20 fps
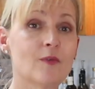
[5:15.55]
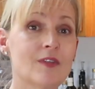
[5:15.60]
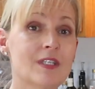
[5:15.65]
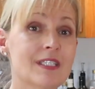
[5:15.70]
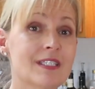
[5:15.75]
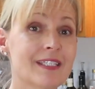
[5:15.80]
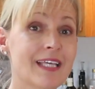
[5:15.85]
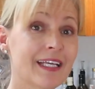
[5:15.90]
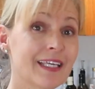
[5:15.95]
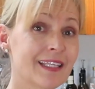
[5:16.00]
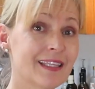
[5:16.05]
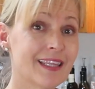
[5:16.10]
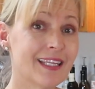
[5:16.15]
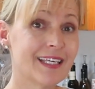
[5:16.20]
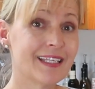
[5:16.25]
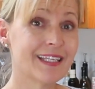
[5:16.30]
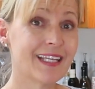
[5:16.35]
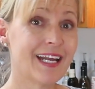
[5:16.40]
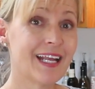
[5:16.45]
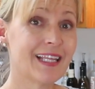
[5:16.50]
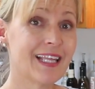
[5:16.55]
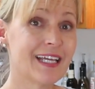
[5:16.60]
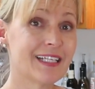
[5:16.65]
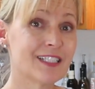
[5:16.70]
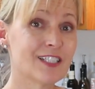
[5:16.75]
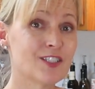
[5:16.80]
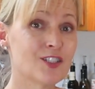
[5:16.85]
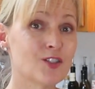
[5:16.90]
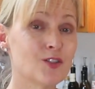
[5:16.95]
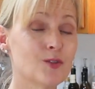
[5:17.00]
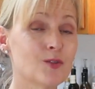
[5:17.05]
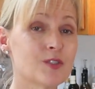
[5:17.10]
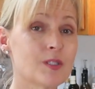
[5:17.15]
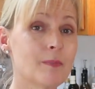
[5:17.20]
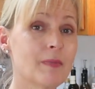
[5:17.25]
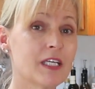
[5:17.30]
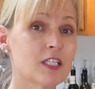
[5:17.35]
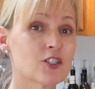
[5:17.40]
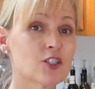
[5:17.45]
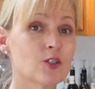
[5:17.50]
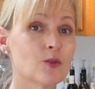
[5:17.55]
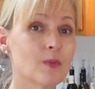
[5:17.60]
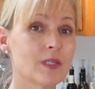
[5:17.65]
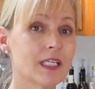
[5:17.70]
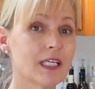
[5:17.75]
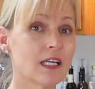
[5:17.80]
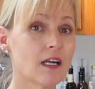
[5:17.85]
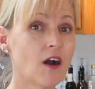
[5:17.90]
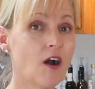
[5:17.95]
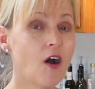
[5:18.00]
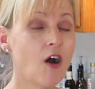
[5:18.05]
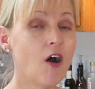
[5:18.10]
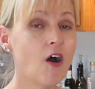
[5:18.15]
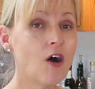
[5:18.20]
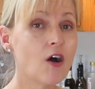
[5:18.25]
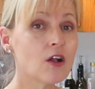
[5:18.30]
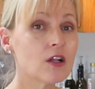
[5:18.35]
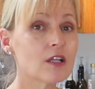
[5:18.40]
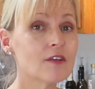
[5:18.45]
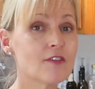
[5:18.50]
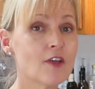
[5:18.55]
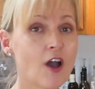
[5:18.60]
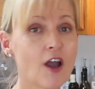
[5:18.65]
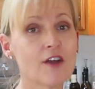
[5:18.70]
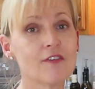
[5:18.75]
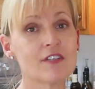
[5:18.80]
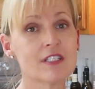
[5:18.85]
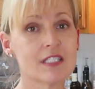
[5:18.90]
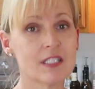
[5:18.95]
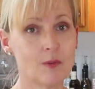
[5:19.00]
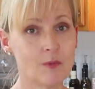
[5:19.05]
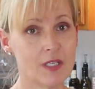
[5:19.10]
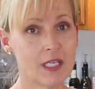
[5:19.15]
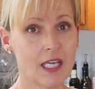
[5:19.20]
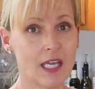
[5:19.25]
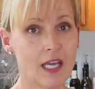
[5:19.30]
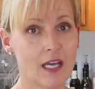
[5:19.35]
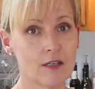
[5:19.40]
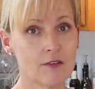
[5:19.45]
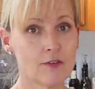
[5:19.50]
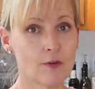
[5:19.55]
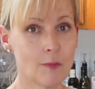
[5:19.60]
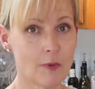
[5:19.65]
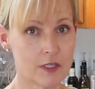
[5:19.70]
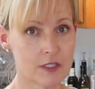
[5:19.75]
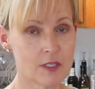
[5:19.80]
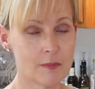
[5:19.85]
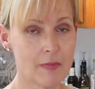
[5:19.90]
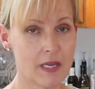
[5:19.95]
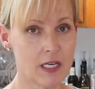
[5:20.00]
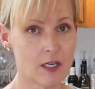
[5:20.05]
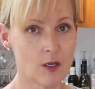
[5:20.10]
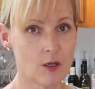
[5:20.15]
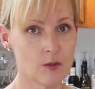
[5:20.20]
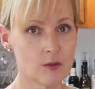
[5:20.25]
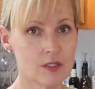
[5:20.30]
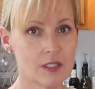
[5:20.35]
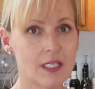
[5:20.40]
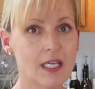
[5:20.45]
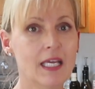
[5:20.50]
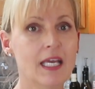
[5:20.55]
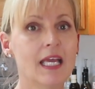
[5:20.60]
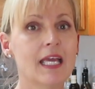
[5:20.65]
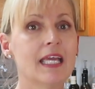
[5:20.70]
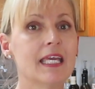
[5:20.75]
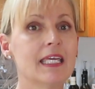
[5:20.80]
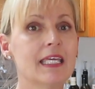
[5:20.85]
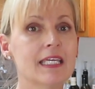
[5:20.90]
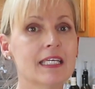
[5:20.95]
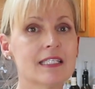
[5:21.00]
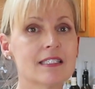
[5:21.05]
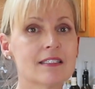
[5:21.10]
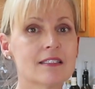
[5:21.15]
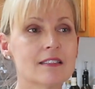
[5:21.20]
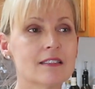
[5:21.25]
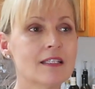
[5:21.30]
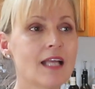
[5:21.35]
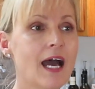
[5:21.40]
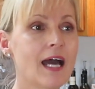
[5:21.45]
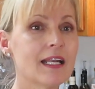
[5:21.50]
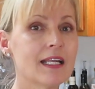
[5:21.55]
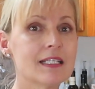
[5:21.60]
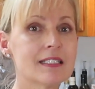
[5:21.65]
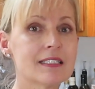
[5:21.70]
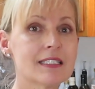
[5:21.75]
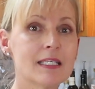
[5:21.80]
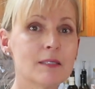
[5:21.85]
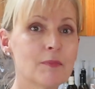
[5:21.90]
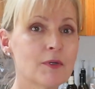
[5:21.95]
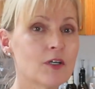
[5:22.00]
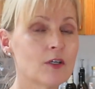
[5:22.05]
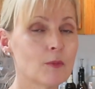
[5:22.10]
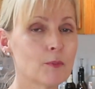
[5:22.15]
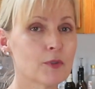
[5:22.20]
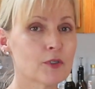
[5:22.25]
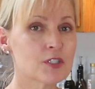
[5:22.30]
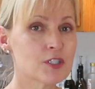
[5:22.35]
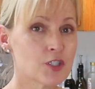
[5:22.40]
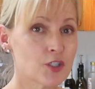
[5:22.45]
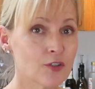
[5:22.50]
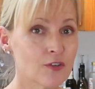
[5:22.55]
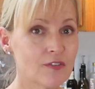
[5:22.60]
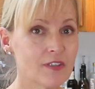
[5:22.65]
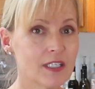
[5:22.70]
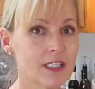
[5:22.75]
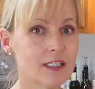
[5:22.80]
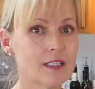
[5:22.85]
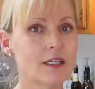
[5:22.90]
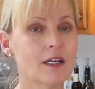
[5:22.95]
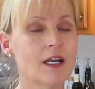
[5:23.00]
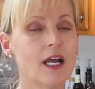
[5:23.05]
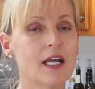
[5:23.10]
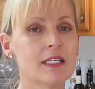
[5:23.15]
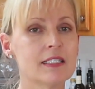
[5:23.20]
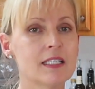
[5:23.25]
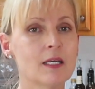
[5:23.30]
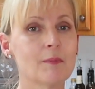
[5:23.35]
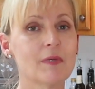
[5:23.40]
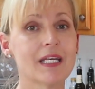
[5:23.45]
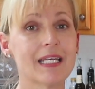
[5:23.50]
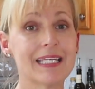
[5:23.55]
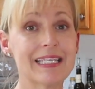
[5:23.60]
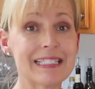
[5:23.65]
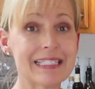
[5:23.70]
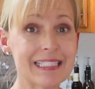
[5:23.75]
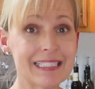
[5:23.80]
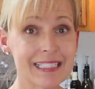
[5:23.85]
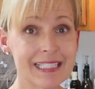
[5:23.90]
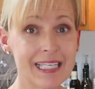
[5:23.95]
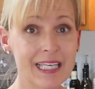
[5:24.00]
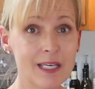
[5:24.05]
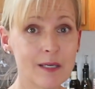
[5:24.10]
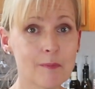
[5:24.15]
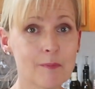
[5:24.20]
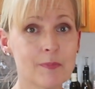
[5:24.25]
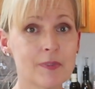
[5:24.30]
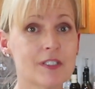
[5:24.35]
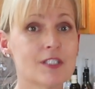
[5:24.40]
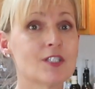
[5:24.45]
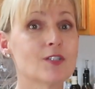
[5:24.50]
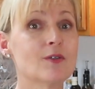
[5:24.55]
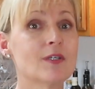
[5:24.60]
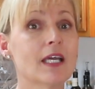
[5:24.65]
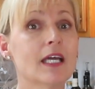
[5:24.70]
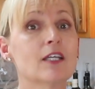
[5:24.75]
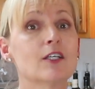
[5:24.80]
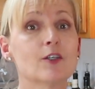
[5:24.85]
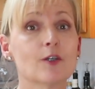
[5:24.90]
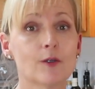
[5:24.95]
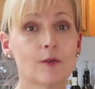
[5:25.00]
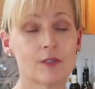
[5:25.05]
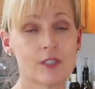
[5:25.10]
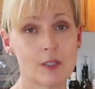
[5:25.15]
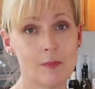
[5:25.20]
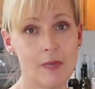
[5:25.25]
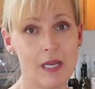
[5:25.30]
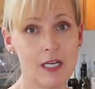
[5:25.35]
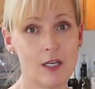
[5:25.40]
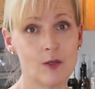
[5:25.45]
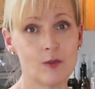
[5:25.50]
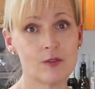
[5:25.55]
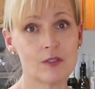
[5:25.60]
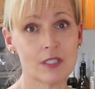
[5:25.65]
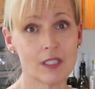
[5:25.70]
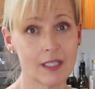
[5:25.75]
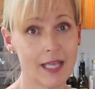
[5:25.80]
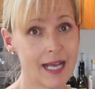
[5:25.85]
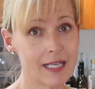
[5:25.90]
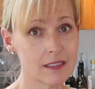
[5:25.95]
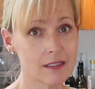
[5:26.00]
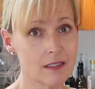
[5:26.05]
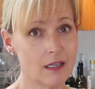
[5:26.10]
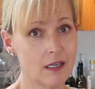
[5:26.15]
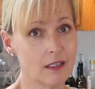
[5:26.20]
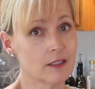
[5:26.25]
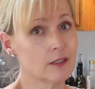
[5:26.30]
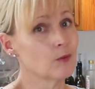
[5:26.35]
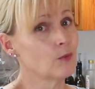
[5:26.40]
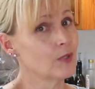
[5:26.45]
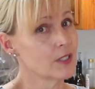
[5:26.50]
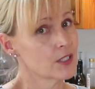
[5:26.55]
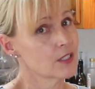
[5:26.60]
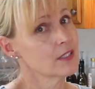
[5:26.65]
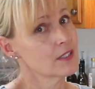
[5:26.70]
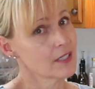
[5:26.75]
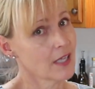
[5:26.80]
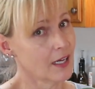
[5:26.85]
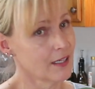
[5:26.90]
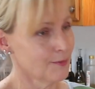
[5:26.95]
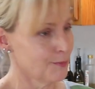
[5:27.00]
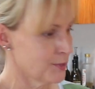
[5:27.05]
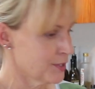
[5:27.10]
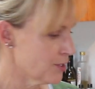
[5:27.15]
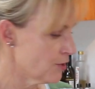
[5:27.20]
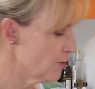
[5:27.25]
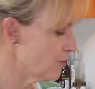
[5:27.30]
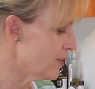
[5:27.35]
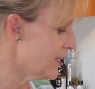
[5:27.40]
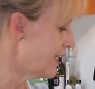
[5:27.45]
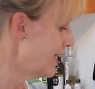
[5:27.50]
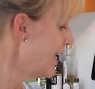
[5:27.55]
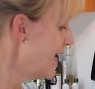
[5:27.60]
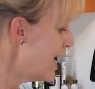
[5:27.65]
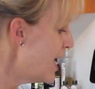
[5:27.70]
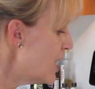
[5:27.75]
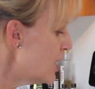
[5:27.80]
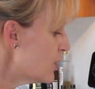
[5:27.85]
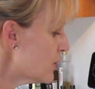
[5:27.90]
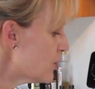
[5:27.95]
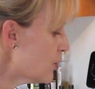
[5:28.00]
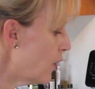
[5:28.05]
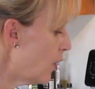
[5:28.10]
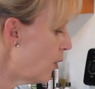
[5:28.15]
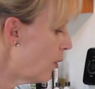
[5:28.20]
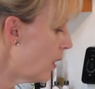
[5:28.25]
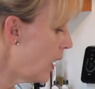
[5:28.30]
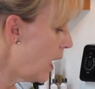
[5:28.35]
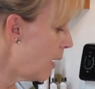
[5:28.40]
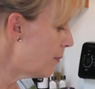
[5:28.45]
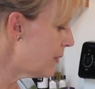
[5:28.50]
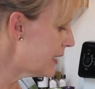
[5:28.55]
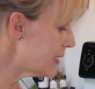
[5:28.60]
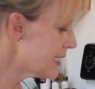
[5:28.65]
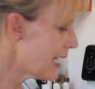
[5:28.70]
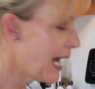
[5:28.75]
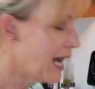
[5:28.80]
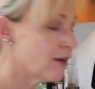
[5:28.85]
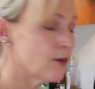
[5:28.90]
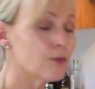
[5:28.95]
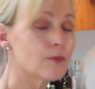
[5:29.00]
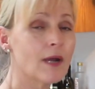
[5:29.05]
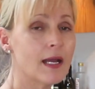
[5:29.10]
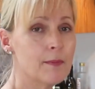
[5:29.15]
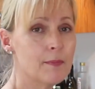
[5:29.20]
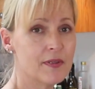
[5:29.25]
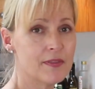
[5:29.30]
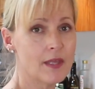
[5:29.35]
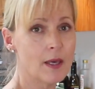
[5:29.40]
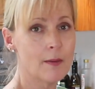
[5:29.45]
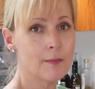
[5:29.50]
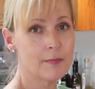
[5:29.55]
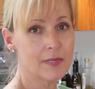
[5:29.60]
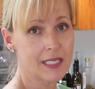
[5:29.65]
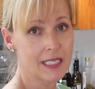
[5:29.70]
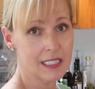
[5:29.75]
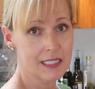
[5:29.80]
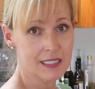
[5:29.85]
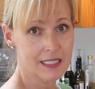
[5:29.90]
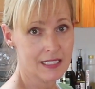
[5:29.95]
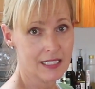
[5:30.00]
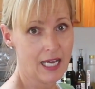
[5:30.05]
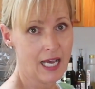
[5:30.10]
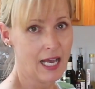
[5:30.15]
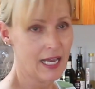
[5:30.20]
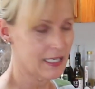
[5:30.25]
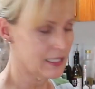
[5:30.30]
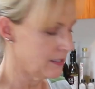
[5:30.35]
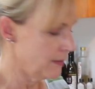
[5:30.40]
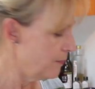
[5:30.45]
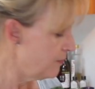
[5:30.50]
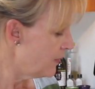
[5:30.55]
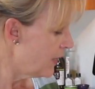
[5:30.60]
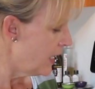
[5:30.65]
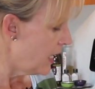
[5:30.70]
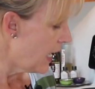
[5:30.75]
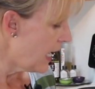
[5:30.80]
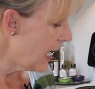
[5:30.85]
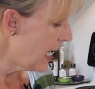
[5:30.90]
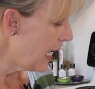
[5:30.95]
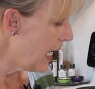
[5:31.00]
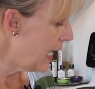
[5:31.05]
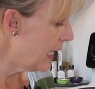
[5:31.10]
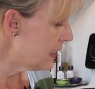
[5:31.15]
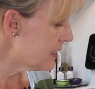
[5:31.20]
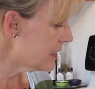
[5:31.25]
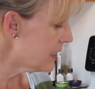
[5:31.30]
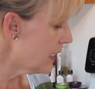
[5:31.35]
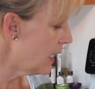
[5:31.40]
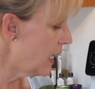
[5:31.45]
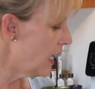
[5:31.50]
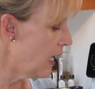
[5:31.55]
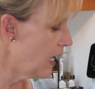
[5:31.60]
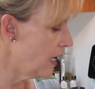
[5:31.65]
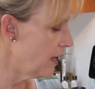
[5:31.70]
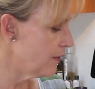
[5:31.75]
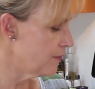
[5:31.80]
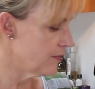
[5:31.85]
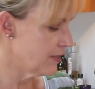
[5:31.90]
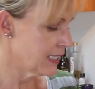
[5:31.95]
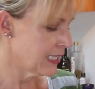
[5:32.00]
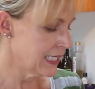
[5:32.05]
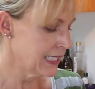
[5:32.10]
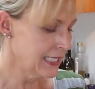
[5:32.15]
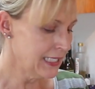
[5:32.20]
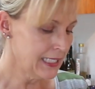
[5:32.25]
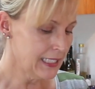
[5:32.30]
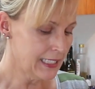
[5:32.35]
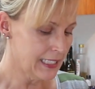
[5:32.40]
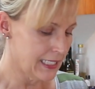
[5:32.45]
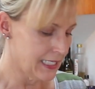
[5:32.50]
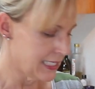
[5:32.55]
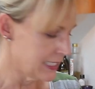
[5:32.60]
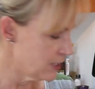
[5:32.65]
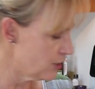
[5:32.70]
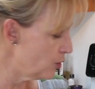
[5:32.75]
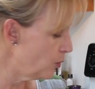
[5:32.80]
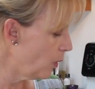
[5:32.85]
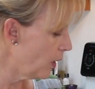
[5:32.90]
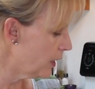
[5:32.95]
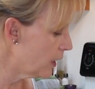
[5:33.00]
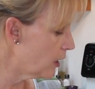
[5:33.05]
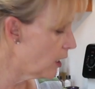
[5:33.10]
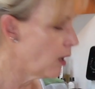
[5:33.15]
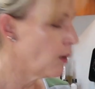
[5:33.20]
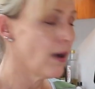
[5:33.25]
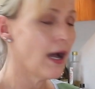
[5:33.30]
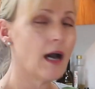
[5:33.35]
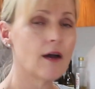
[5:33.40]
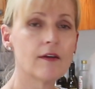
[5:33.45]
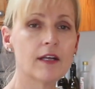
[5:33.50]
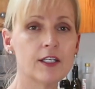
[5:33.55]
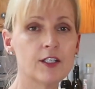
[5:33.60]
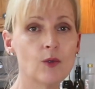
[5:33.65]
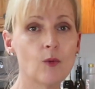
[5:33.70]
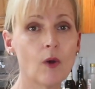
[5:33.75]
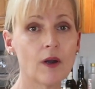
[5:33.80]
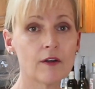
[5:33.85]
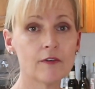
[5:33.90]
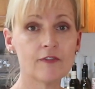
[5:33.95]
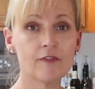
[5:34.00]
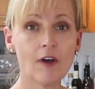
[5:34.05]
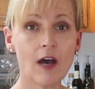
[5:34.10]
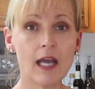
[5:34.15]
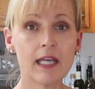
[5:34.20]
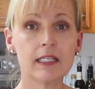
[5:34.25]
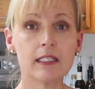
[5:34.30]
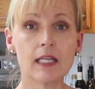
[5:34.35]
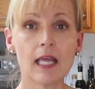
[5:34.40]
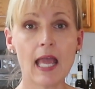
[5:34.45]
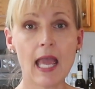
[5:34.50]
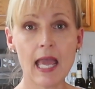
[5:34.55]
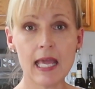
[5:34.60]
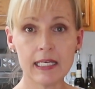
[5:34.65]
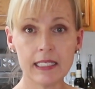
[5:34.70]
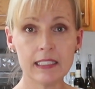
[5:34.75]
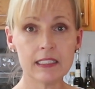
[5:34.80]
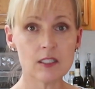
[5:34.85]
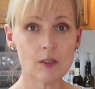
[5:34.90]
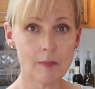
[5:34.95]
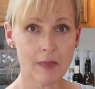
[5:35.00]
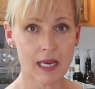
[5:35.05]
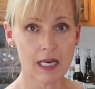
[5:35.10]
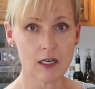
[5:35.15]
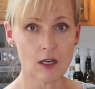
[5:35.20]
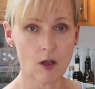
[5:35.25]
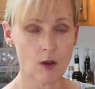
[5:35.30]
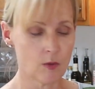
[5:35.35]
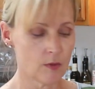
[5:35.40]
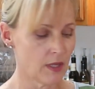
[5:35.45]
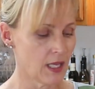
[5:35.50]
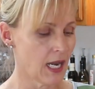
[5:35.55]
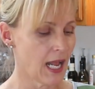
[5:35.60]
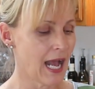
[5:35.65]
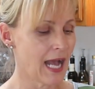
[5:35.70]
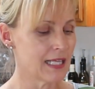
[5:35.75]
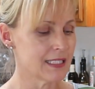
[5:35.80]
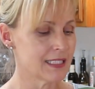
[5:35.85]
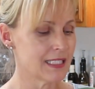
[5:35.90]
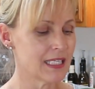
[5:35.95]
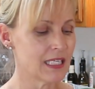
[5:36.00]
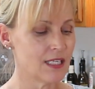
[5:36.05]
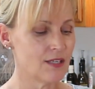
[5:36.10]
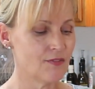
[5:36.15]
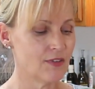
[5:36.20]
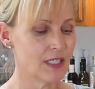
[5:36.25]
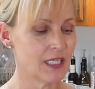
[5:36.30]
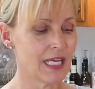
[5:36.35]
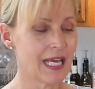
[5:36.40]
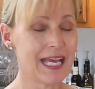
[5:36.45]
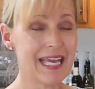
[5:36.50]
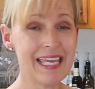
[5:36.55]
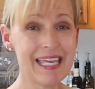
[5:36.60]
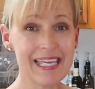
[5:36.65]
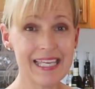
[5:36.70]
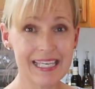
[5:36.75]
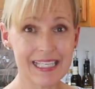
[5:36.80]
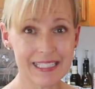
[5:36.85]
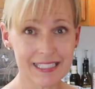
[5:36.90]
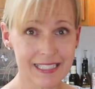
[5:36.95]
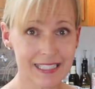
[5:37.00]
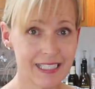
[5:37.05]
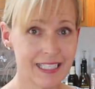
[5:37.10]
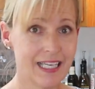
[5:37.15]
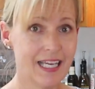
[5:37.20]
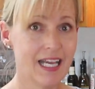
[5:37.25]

The second thing that I like to do to make sure we get all of the harvest that we can from our tomatoes is not a typical preserving idea, but it is a tip to get your tomatoes to last longer, which is kind of preserving. So it's how to ripen them inside. And the key is you want to go out and you want to find any tomato that has even a hint